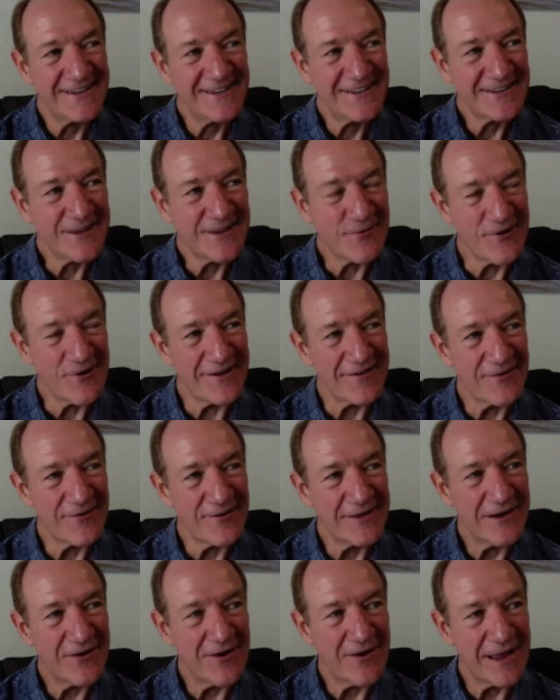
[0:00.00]
So I'm going, well,
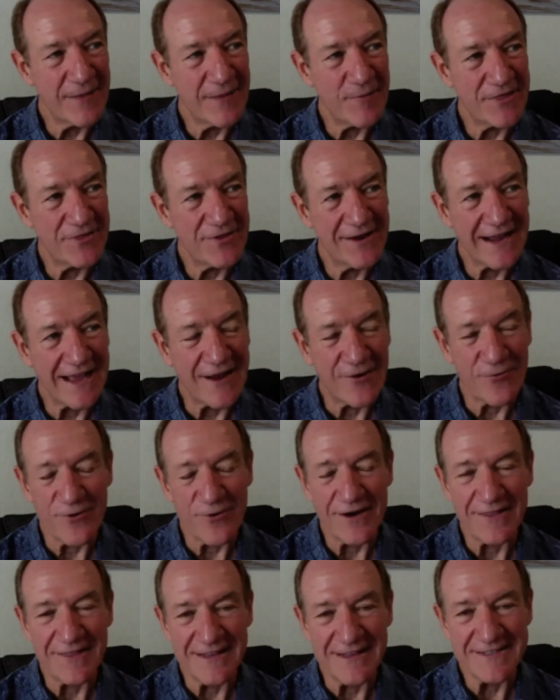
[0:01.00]
here I am. I thought I got rid
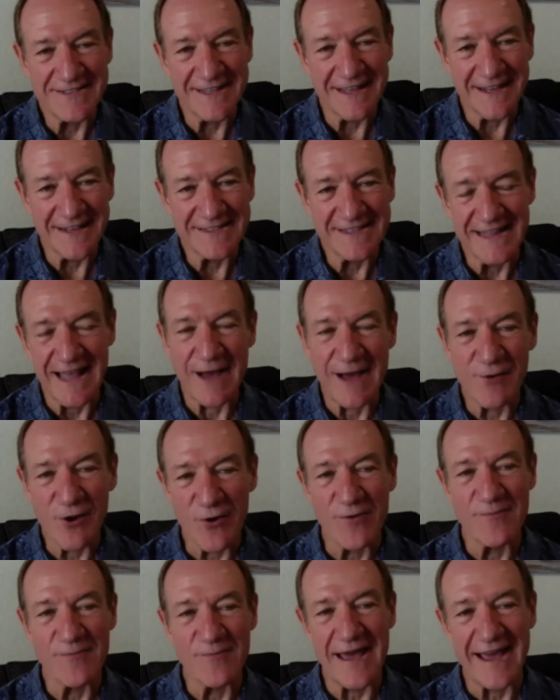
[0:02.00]
of these things, and now I'm
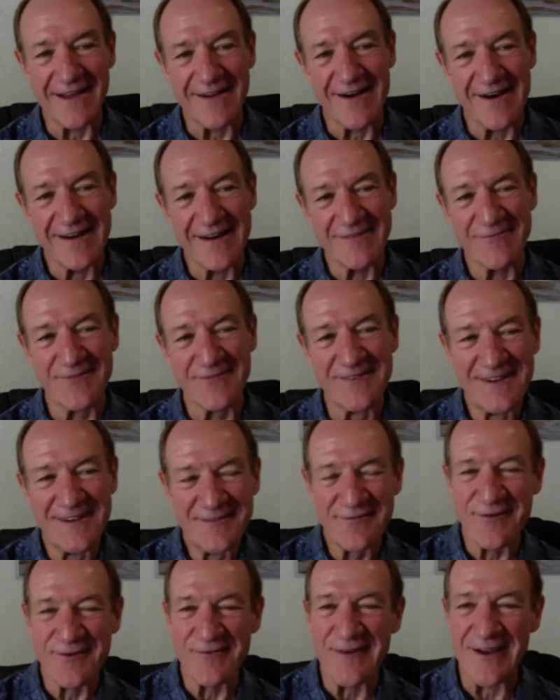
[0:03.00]
going back on them
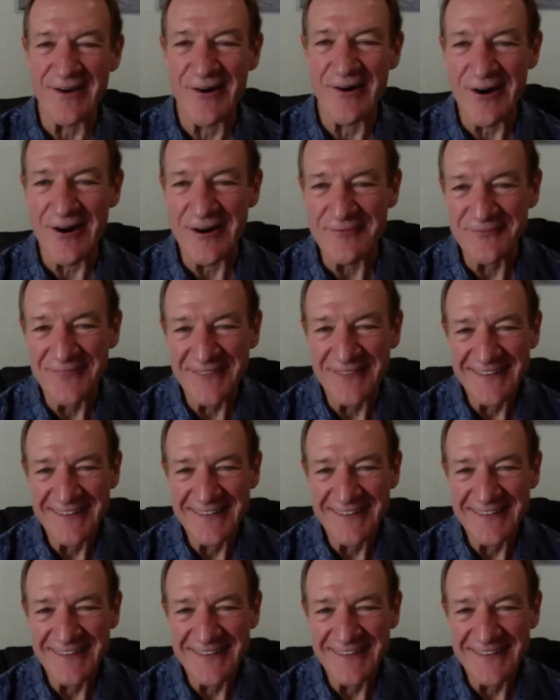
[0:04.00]
for my heart.